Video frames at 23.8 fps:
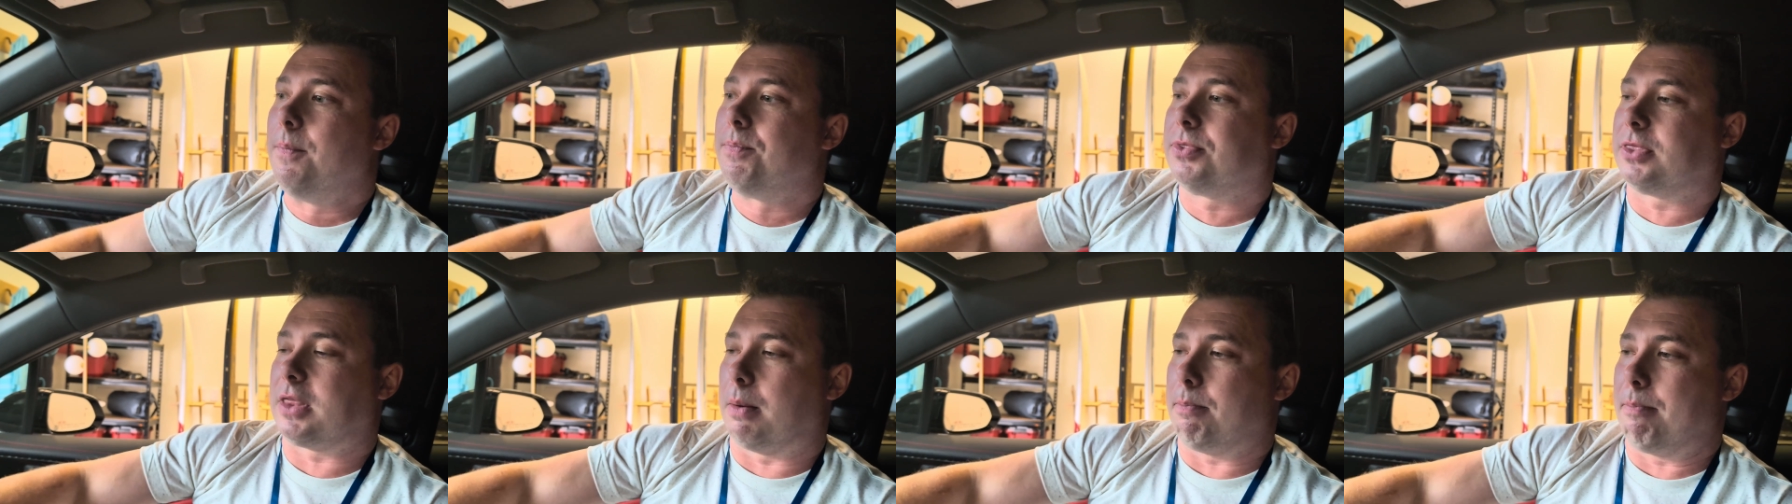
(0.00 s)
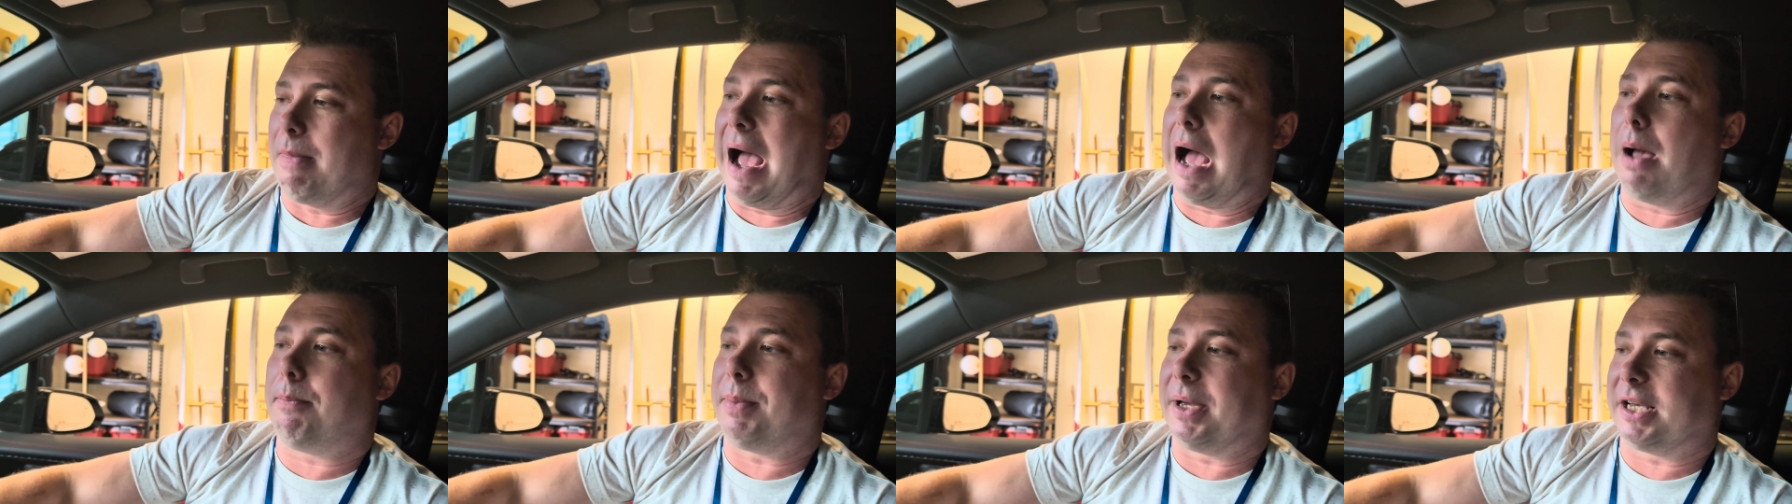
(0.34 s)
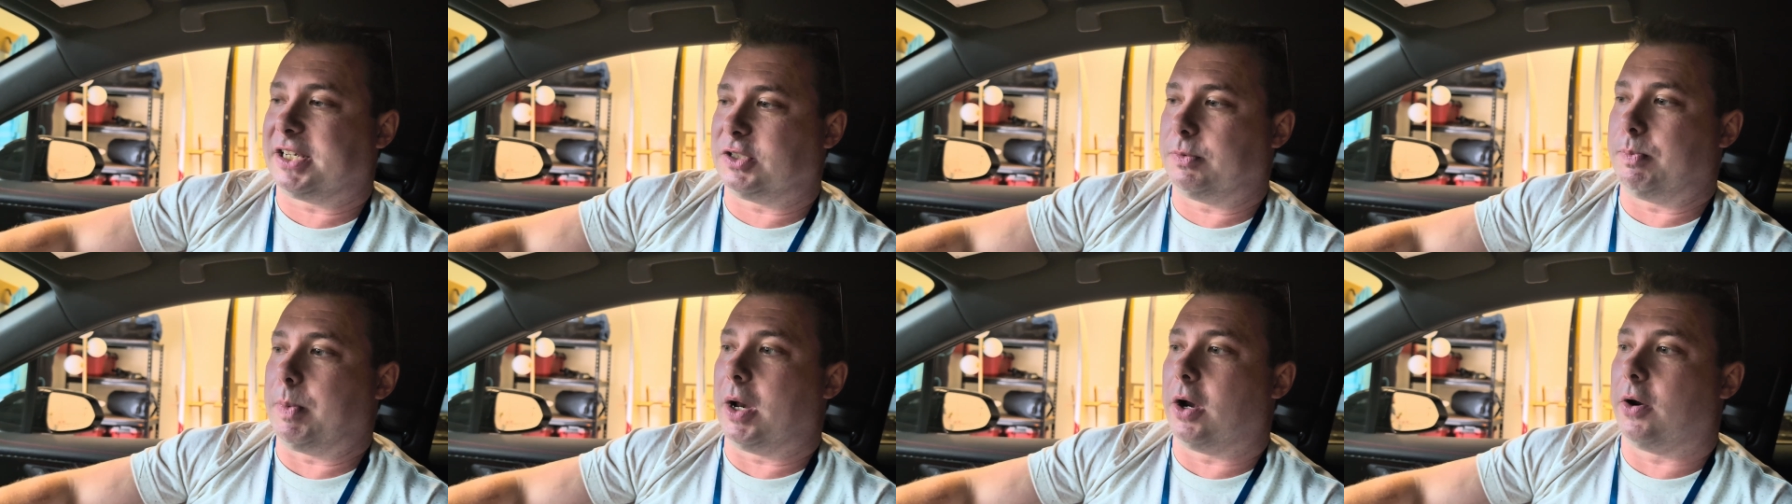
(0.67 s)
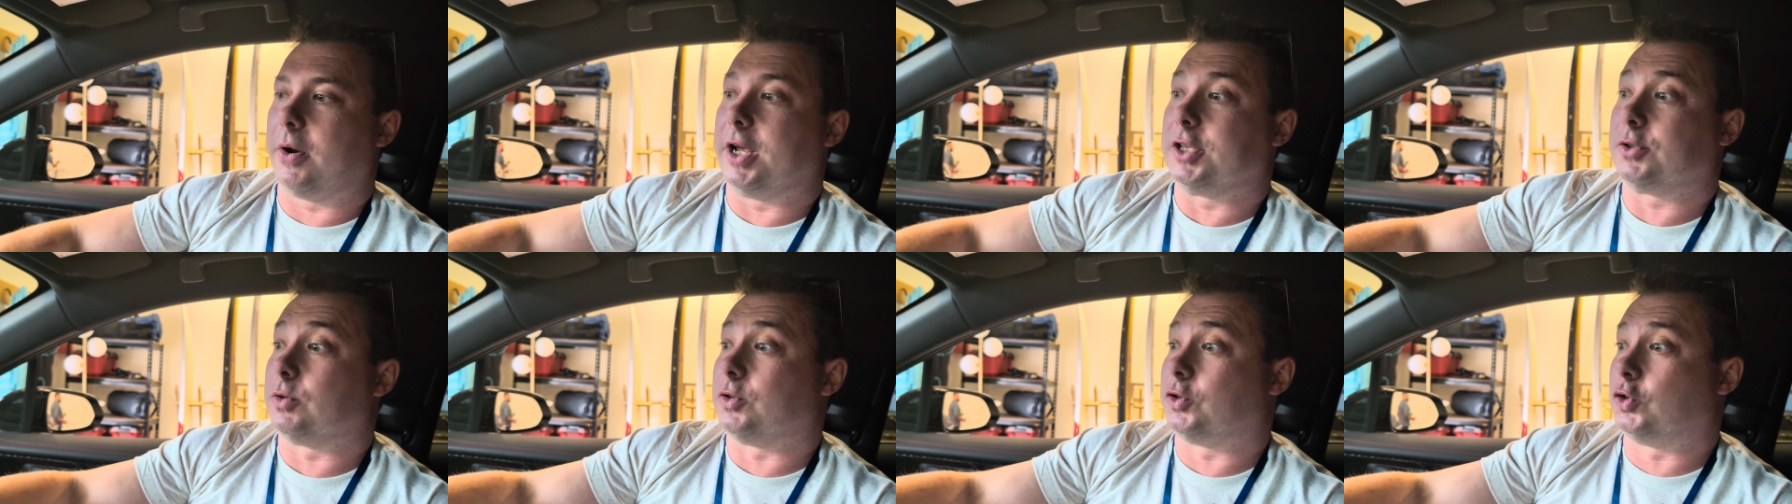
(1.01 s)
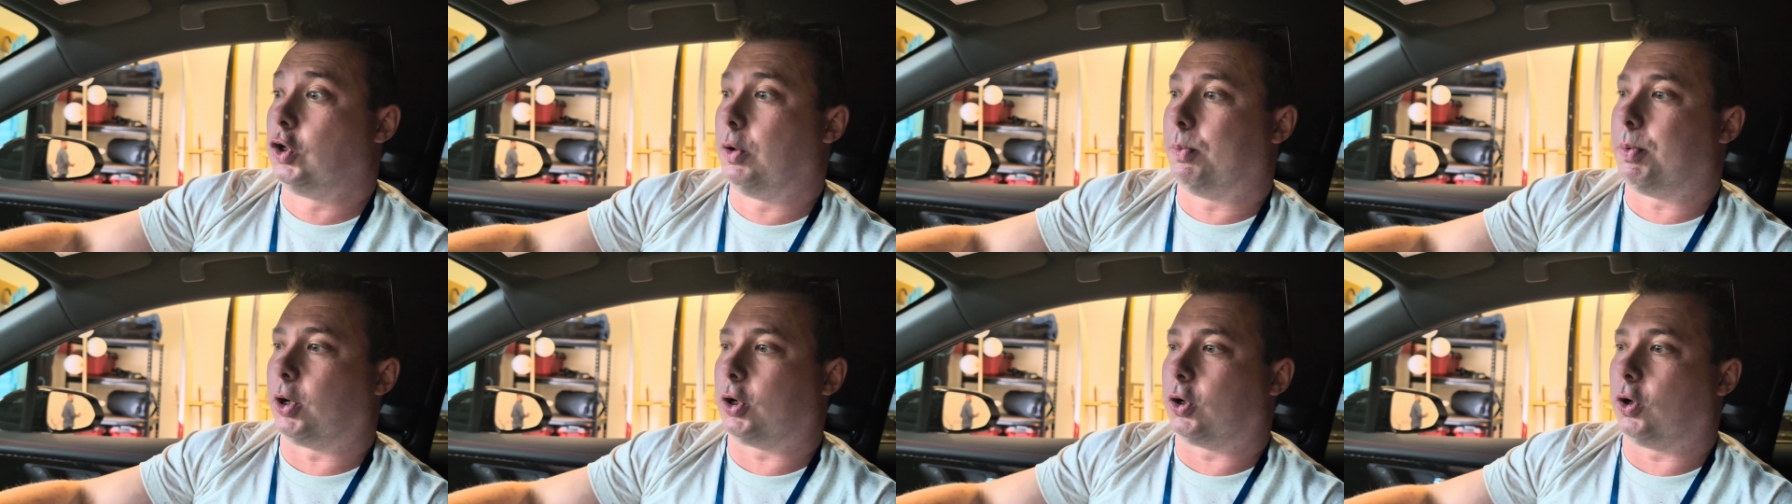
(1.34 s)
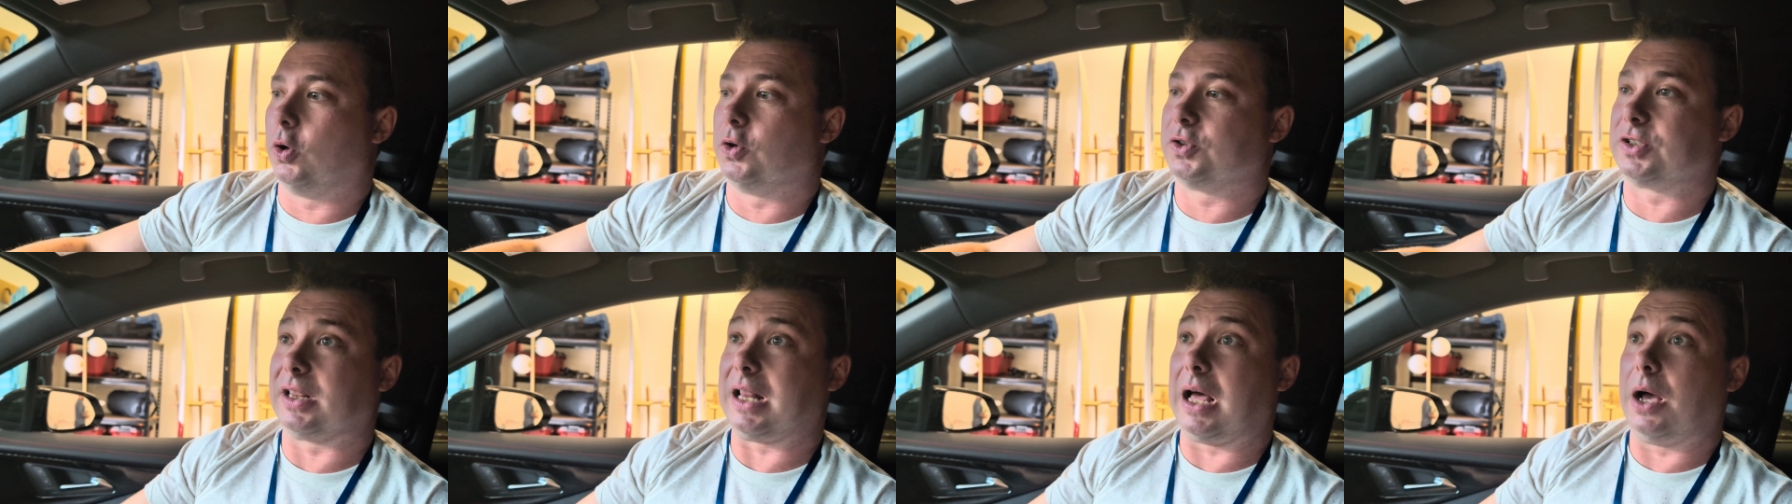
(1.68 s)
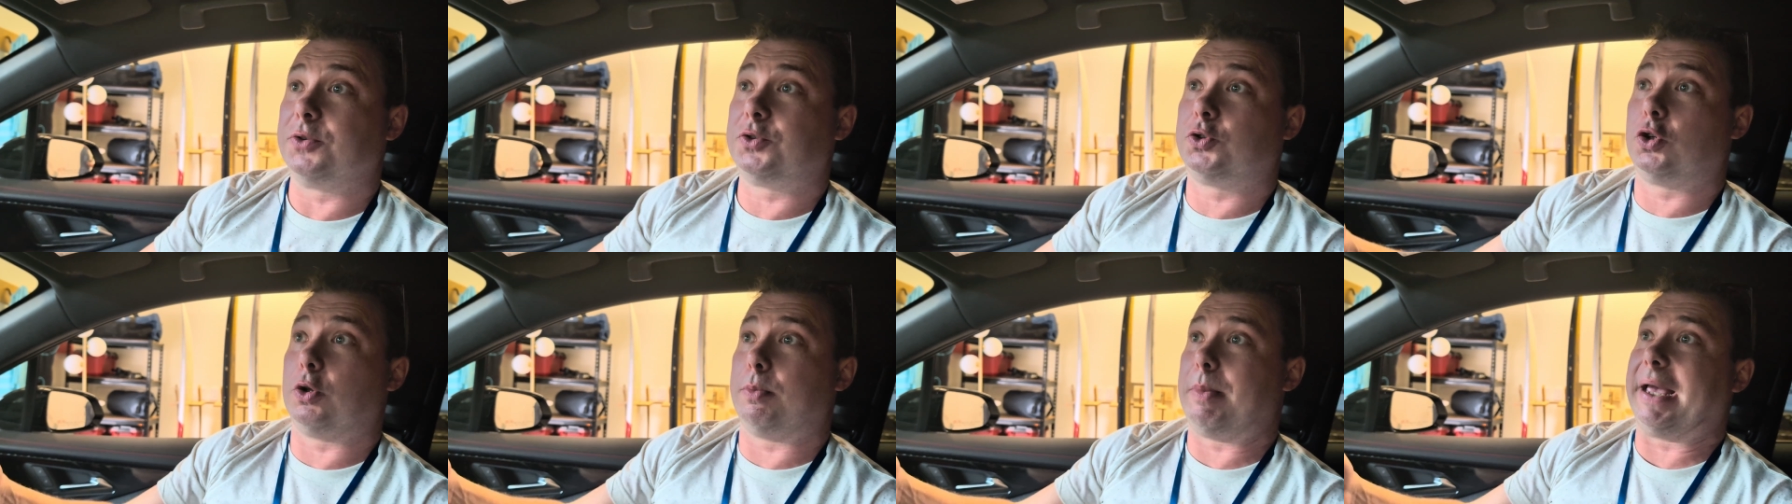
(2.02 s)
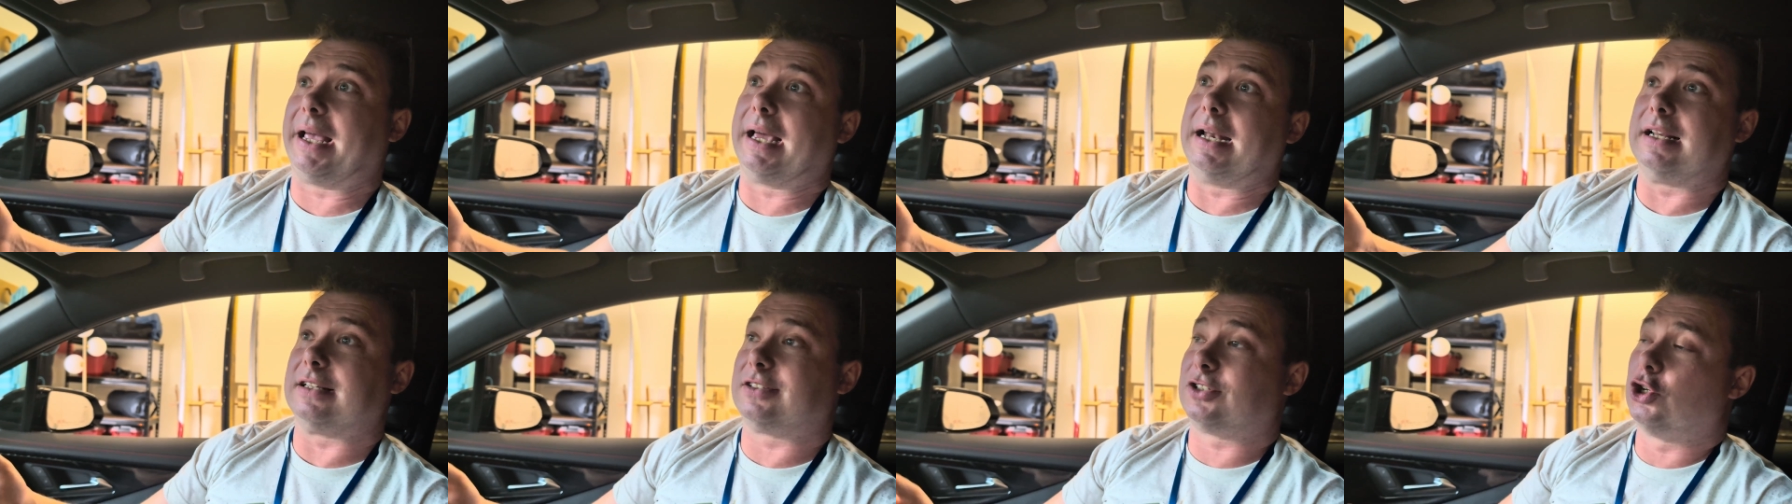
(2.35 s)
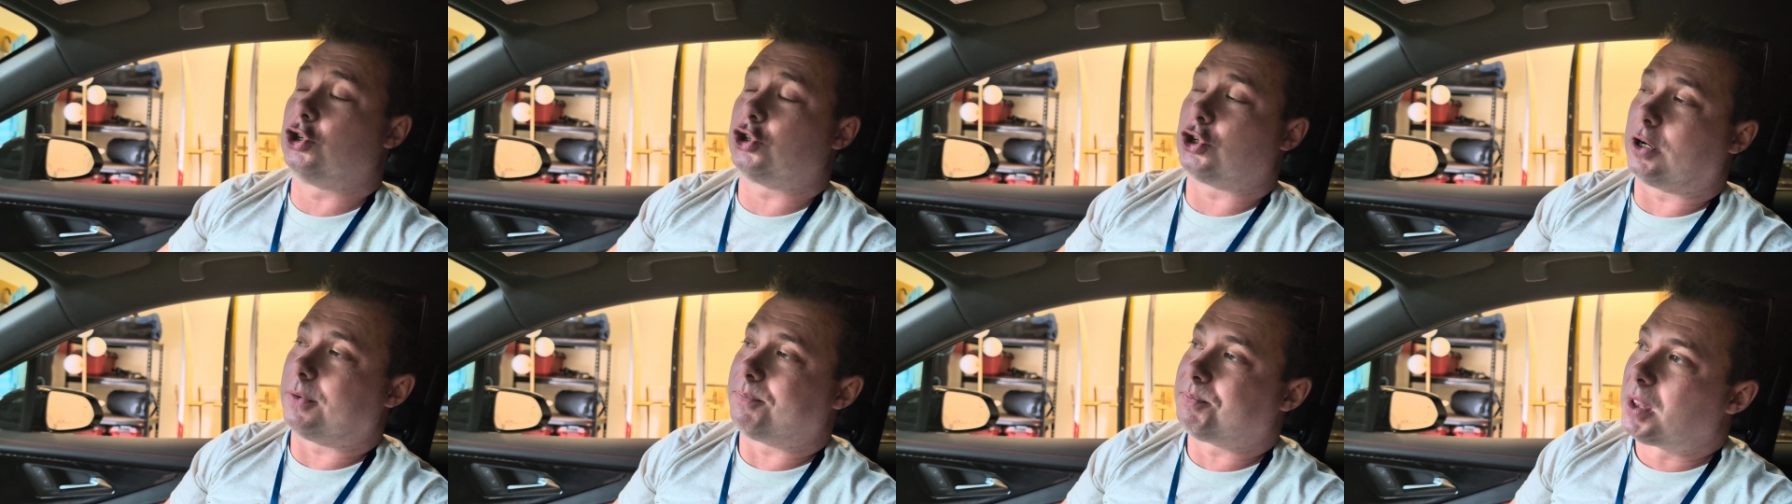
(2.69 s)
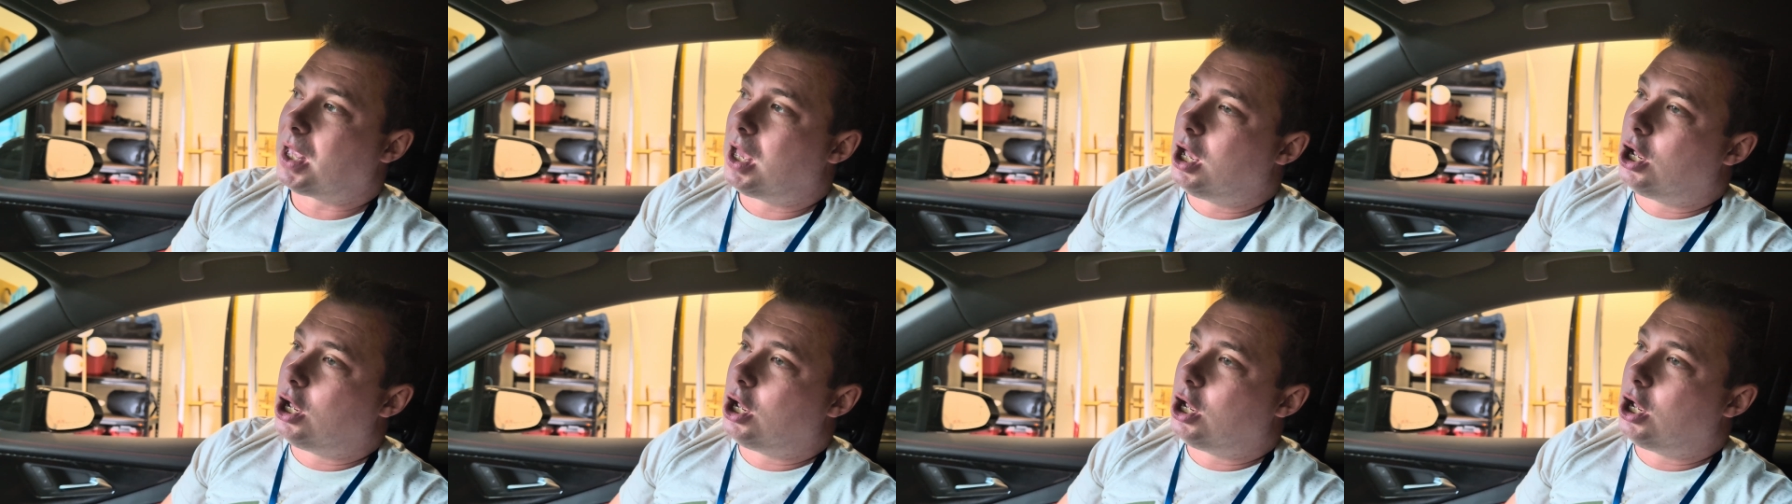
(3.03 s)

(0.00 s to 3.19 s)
the map experience with Super Cruise allows you to make a decision.